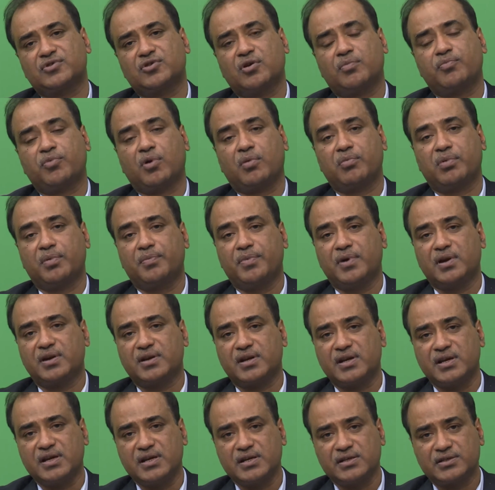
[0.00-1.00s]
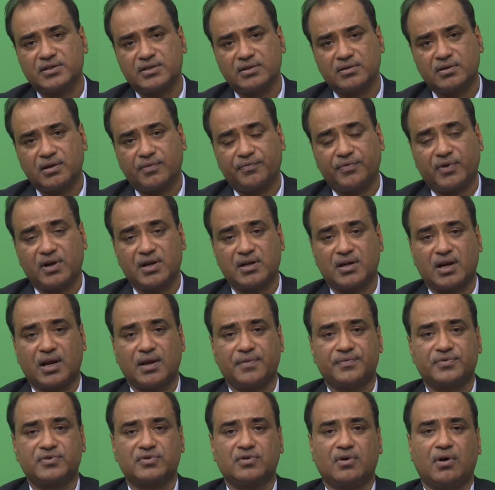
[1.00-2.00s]
of probabilities, different
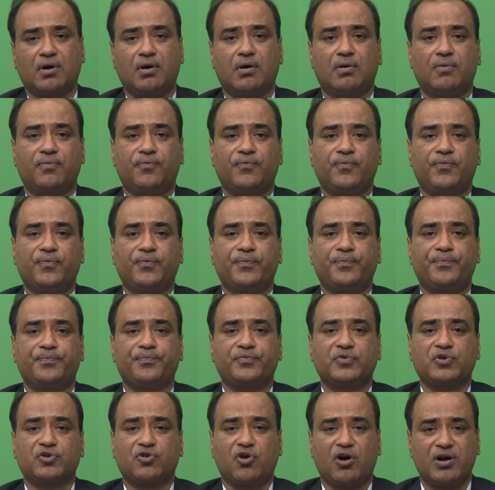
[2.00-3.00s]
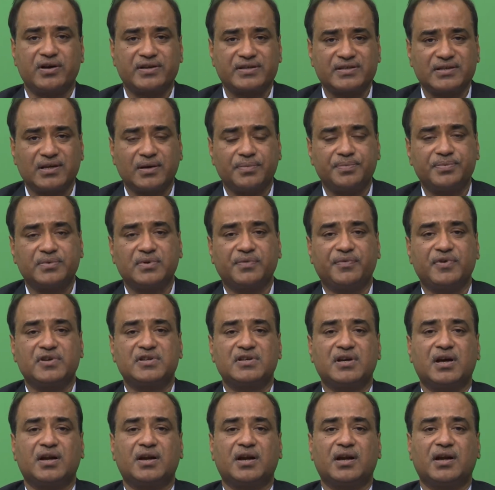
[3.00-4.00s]
types of concepts
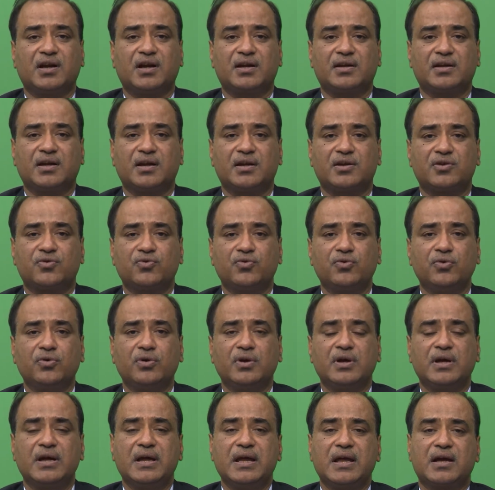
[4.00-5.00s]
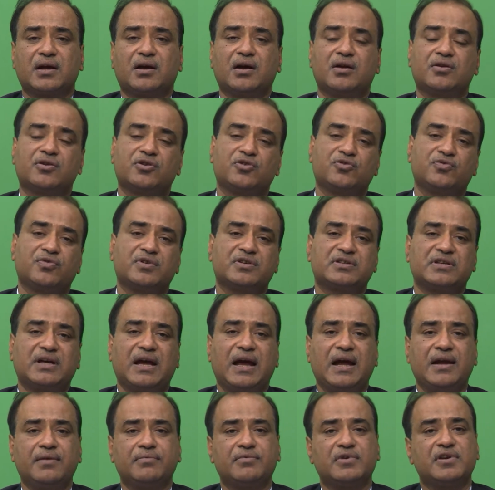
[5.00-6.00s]
which are related to continuous
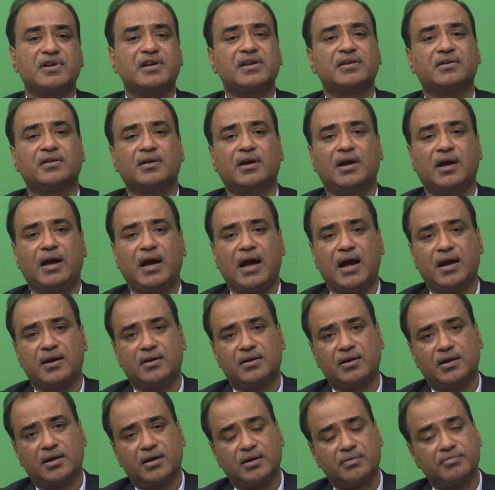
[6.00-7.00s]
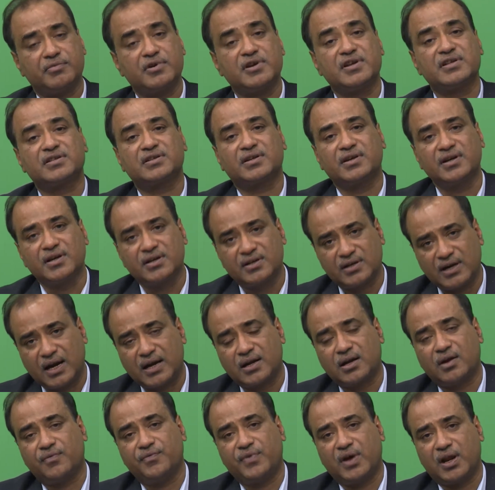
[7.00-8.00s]
and, uh, and uh, discrete
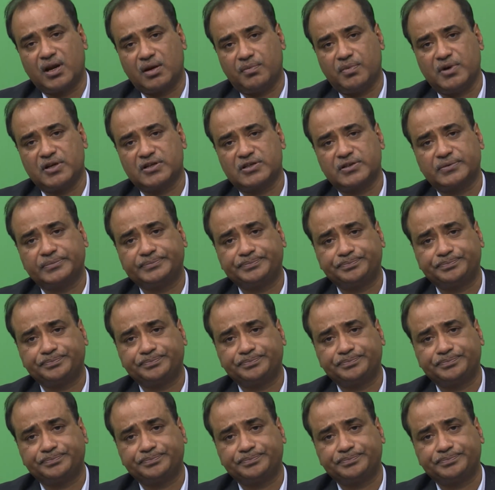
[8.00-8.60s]
random variables.